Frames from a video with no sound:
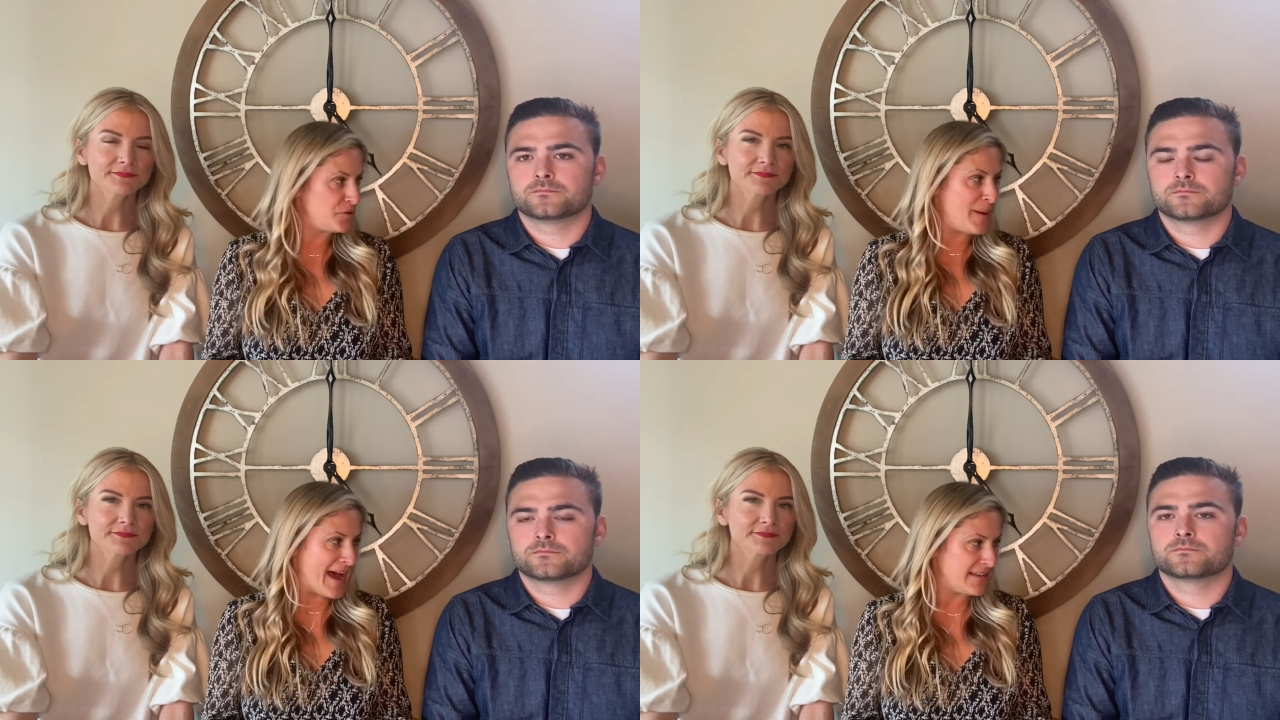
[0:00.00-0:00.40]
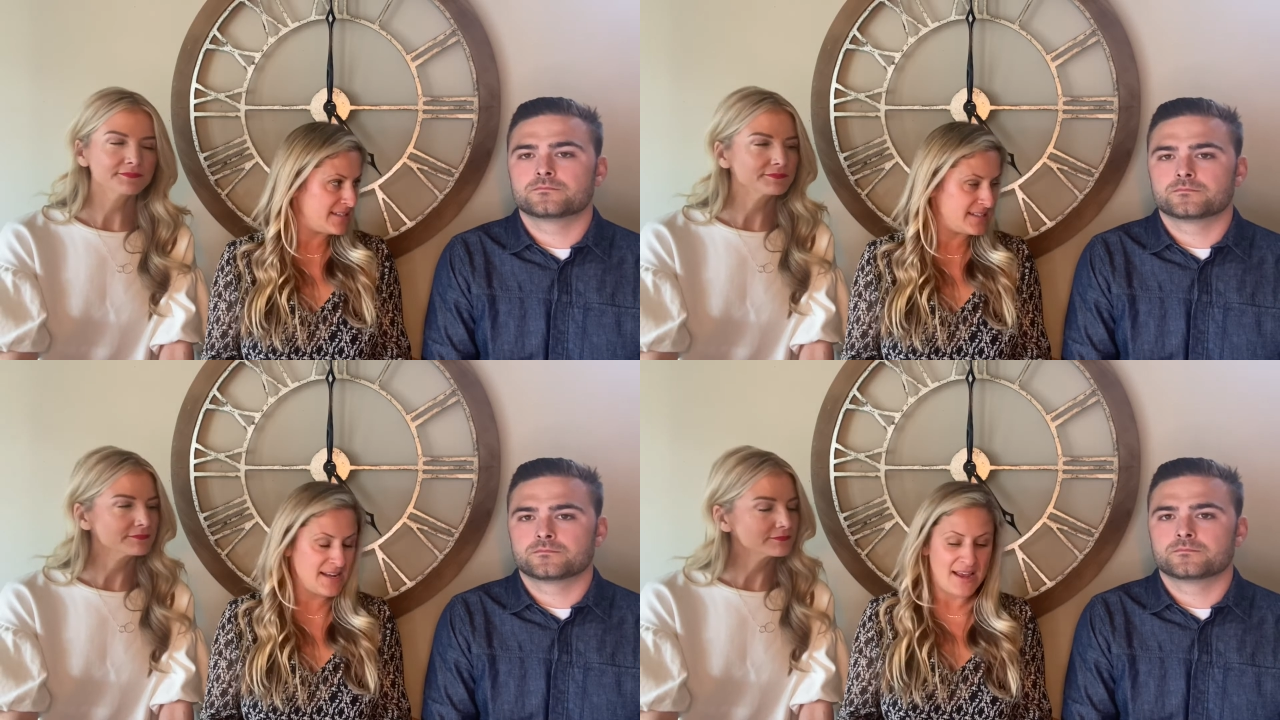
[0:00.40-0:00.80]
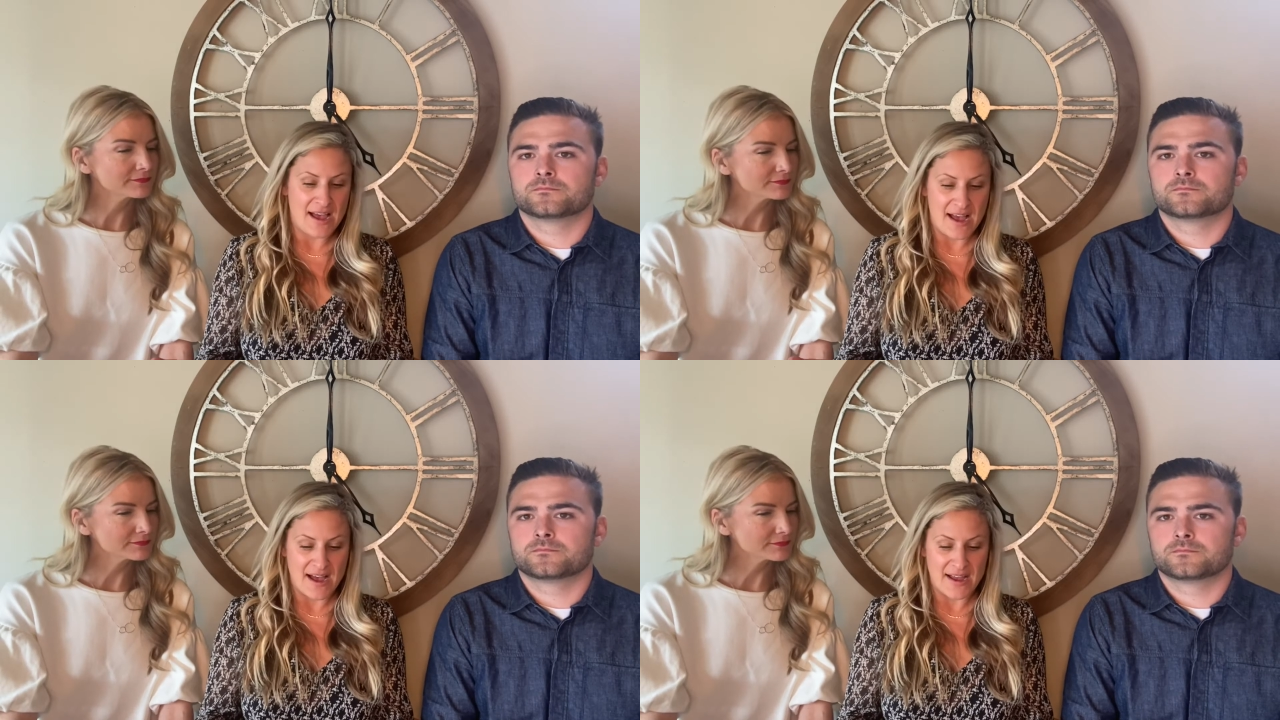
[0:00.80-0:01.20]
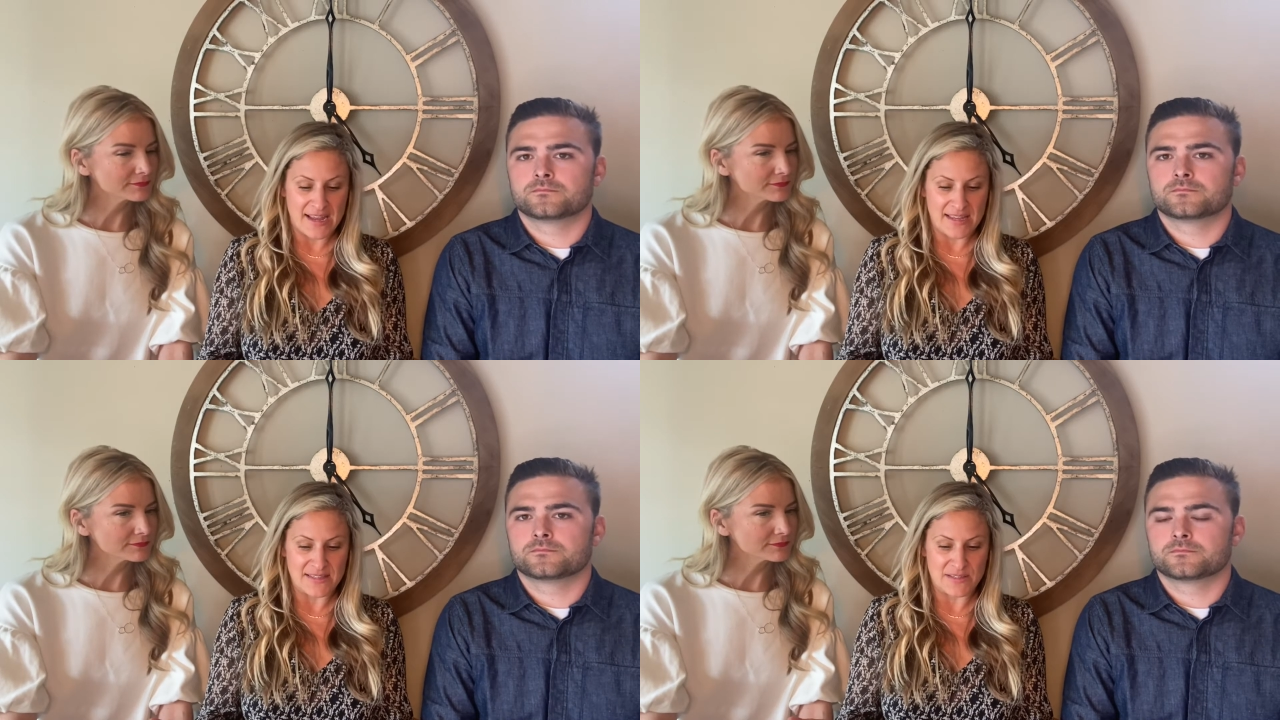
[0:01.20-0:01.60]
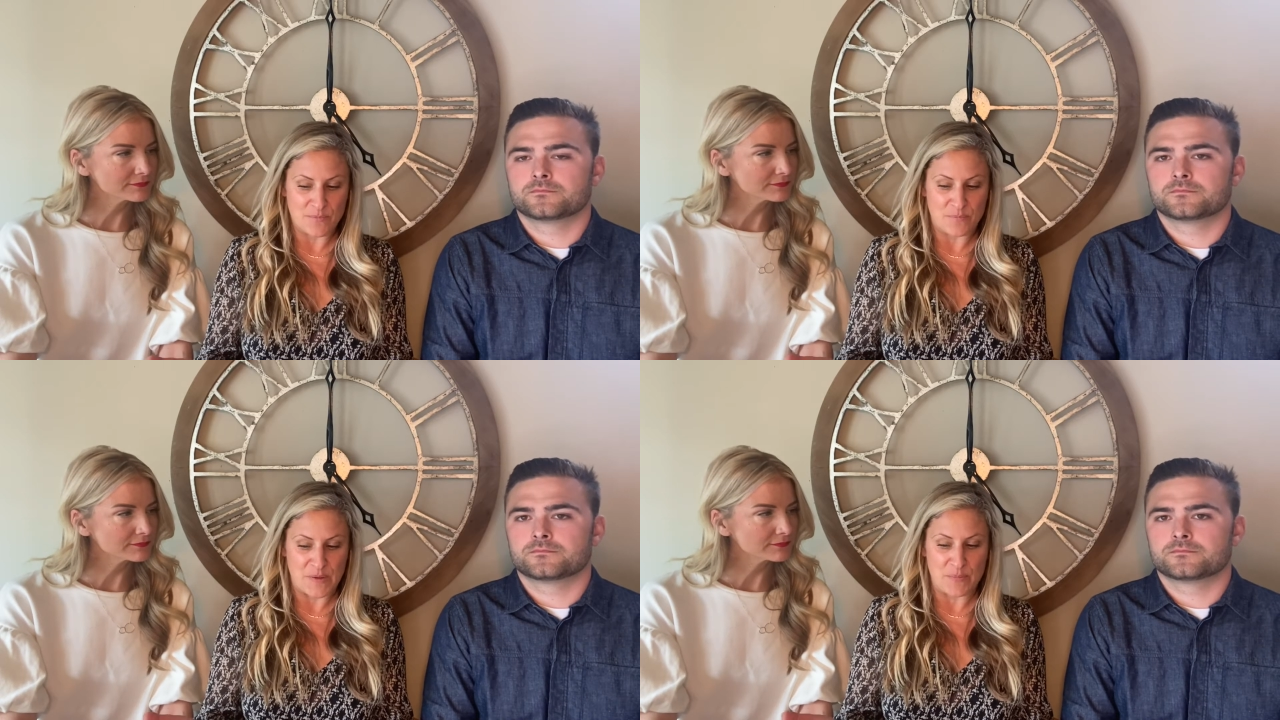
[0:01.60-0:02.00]
Speaker 1: past is
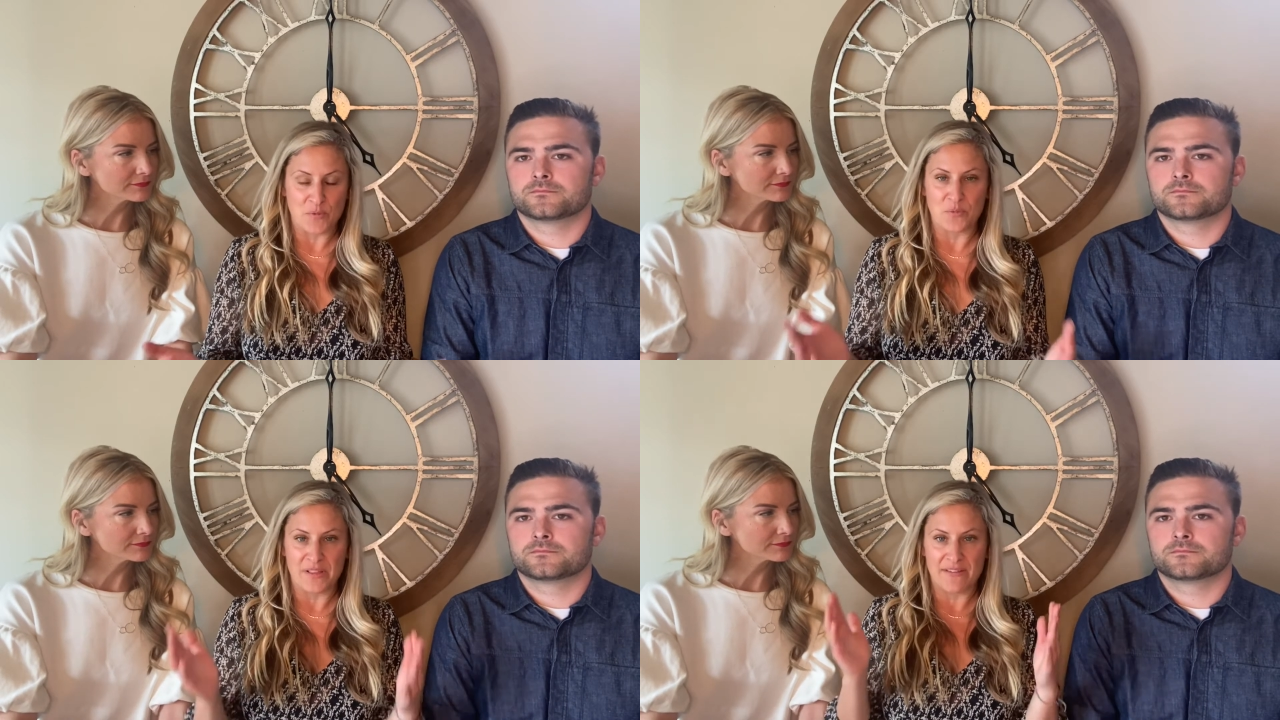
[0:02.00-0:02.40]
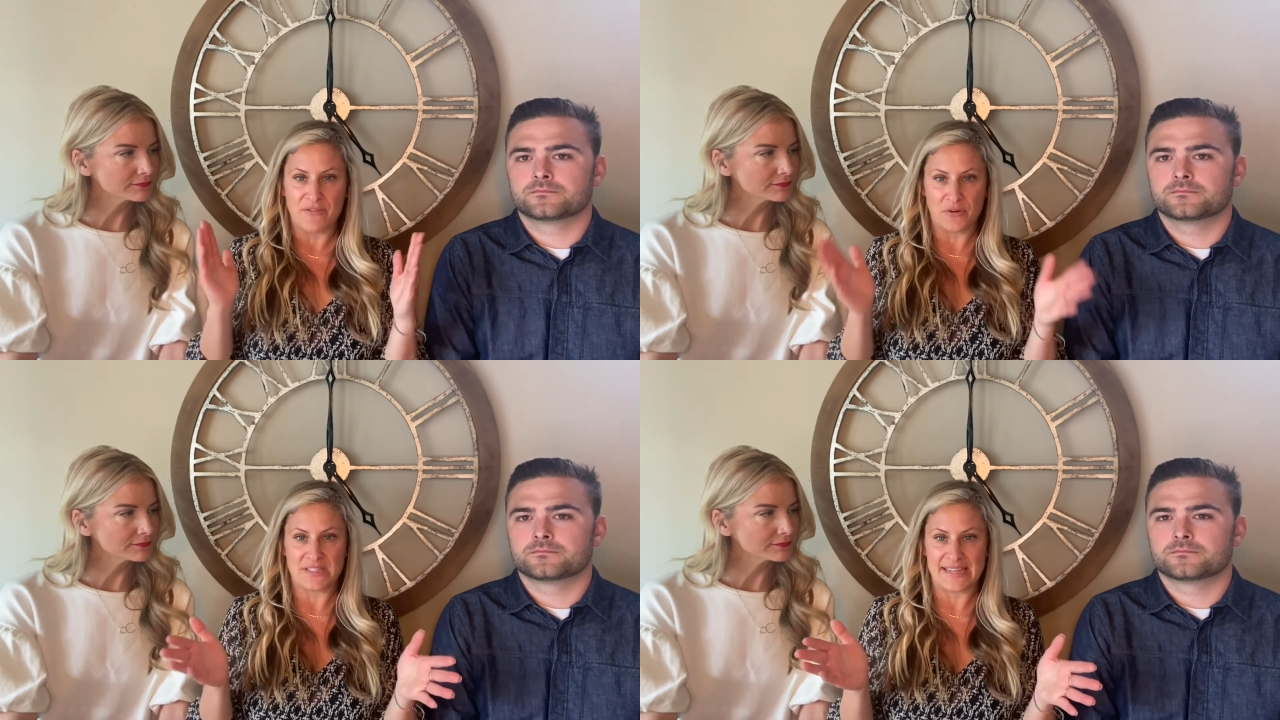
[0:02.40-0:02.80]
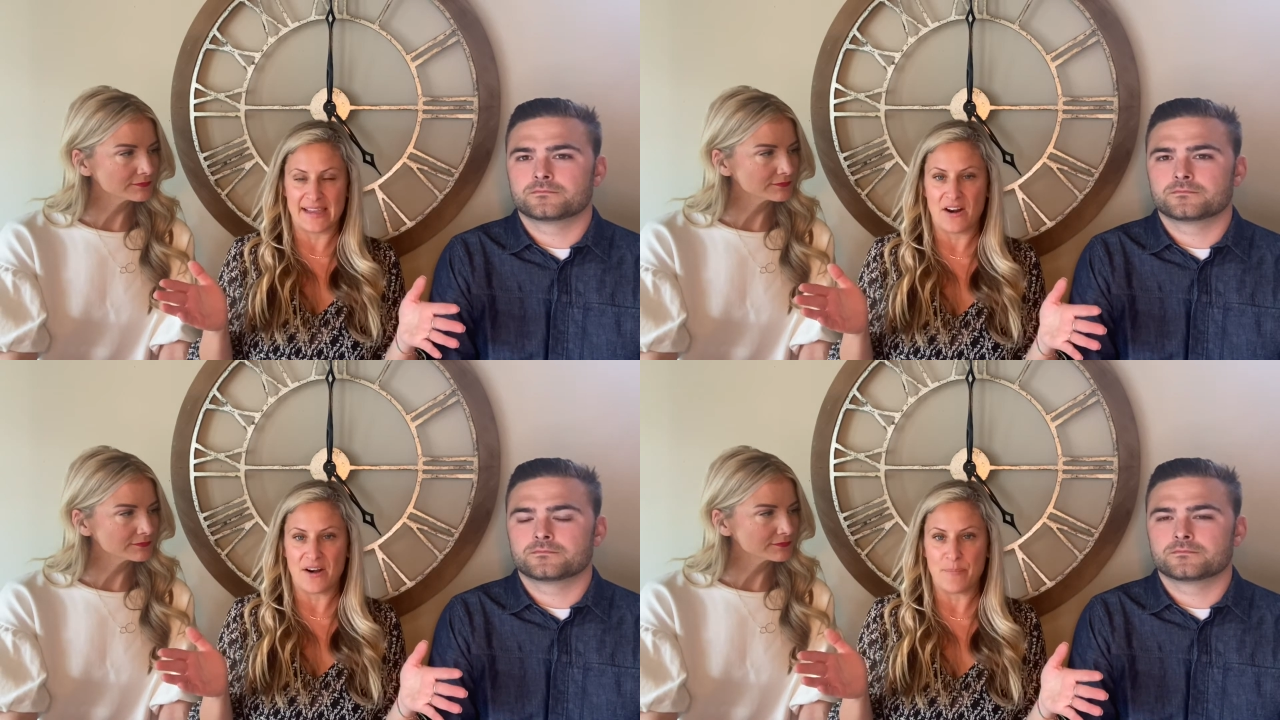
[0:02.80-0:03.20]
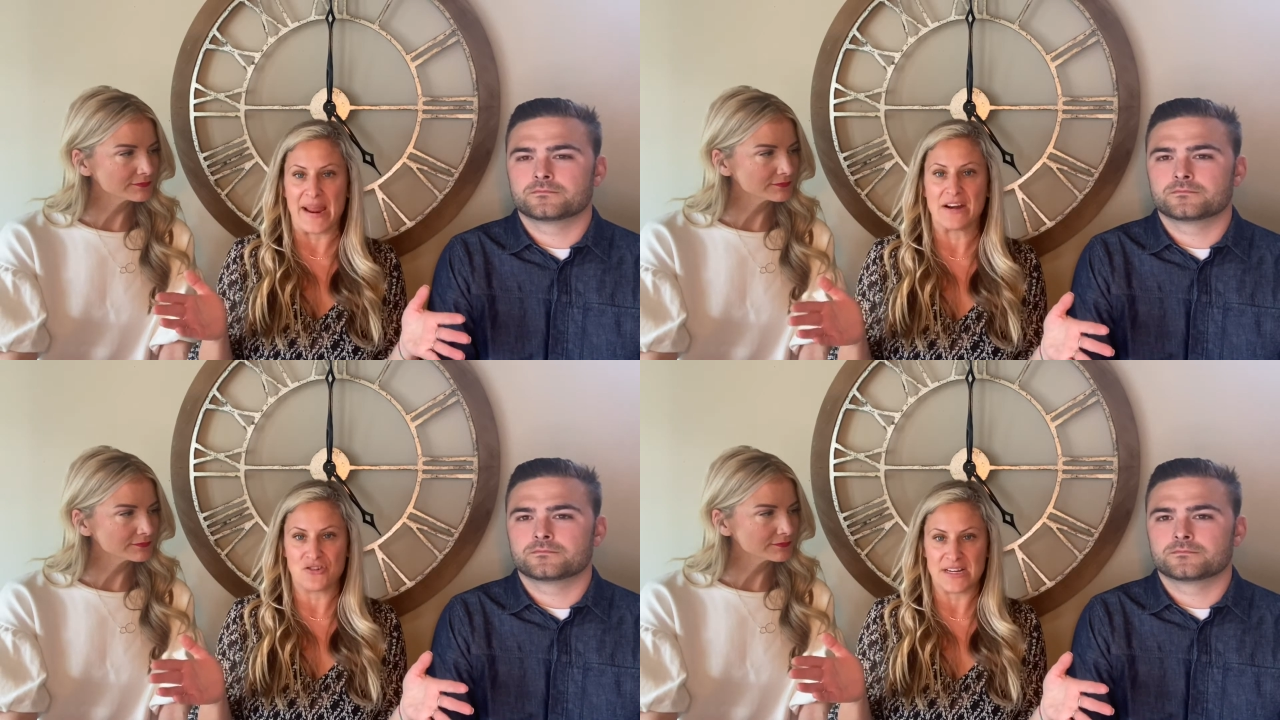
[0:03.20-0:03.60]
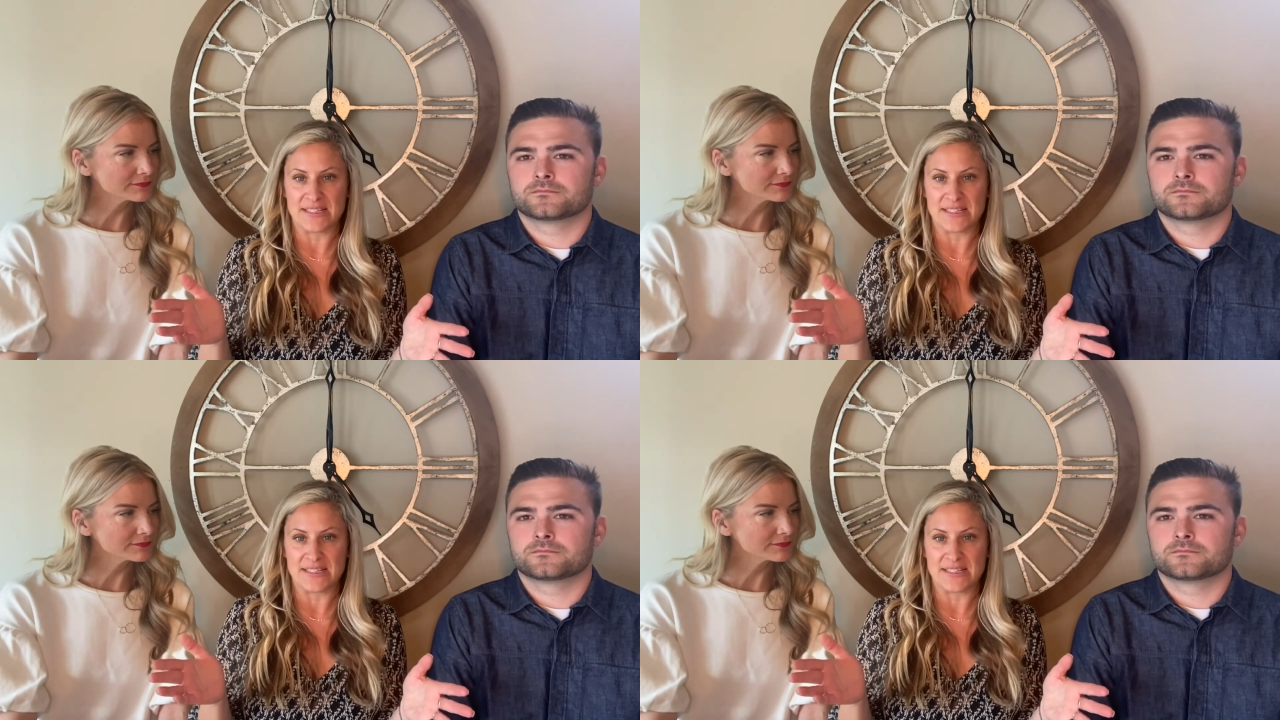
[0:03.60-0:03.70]
people really focusing in on pantries.